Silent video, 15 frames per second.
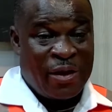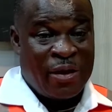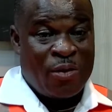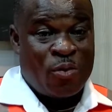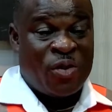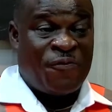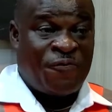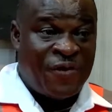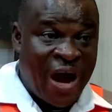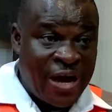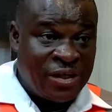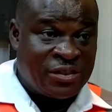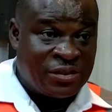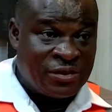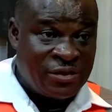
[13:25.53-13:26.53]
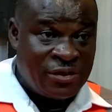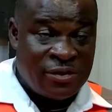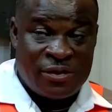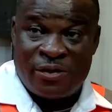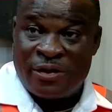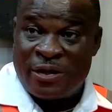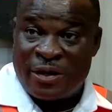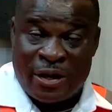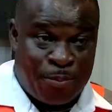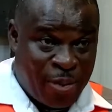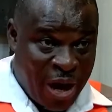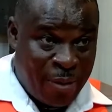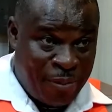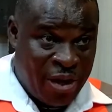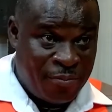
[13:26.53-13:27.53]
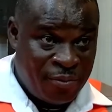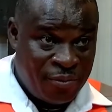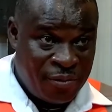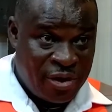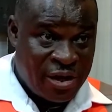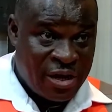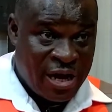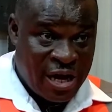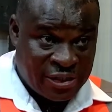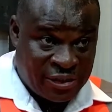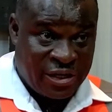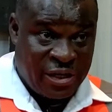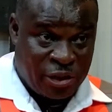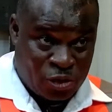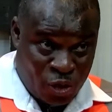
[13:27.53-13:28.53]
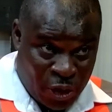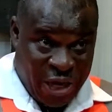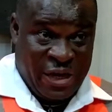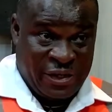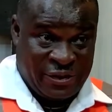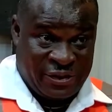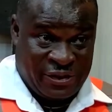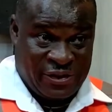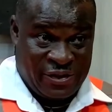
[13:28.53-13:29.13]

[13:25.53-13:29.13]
we fight the problem as it occurs.